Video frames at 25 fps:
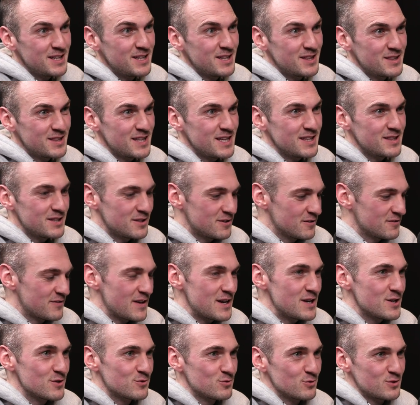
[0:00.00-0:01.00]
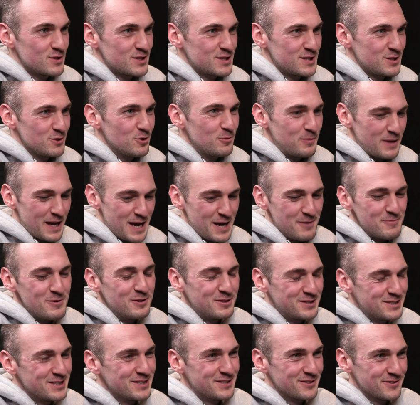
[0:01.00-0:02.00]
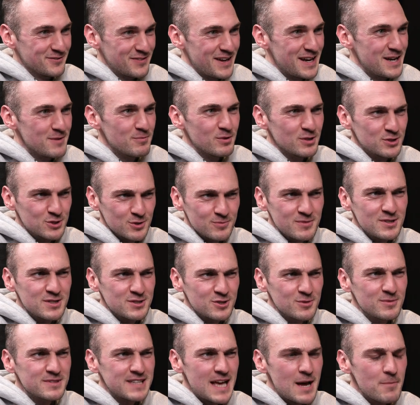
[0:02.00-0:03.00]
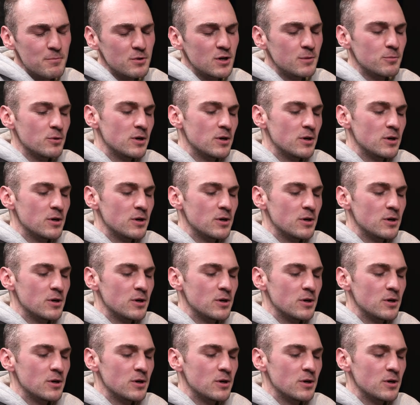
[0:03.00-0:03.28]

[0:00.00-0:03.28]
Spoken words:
You'd think the defenders would still be able to defend, but something's happened.